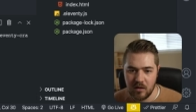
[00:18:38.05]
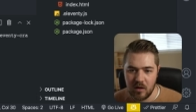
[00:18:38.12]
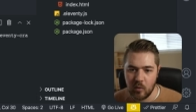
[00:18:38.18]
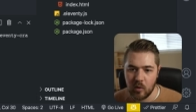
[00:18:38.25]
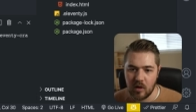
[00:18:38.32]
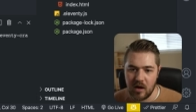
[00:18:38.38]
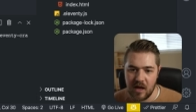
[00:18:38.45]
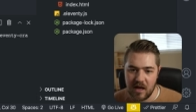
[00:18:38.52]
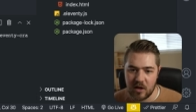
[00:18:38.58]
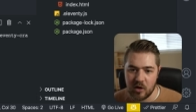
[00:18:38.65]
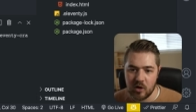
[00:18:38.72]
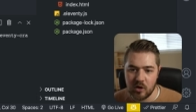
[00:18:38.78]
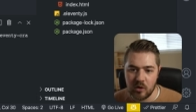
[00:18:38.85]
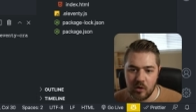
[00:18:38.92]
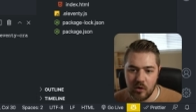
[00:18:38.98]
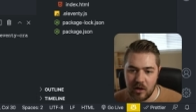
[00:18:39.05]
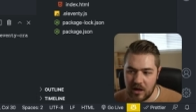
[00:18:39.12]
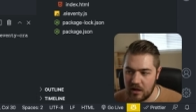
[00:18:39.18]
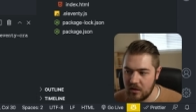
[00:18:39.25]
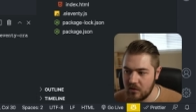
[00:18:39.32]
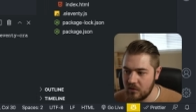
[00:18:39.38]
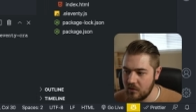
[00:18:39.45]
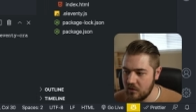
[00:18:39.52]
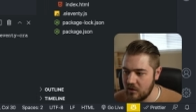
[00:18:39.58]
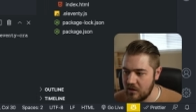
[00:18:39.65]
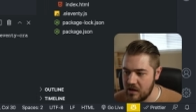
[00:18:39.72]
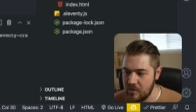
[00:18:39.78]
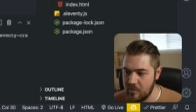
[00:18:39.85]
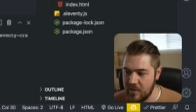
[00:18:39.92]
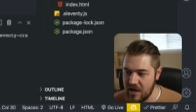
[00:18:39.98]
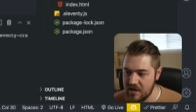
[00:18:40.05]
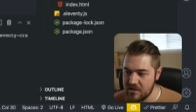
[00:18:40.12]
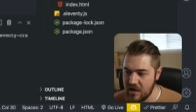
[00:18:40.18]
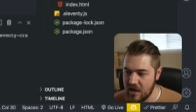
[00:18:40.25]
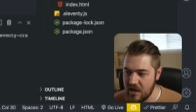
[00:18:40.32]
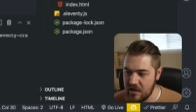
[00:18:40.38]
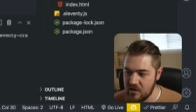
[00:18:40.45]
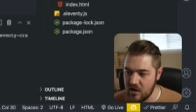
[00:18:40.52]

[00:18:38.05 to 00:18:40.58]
we're including the base head.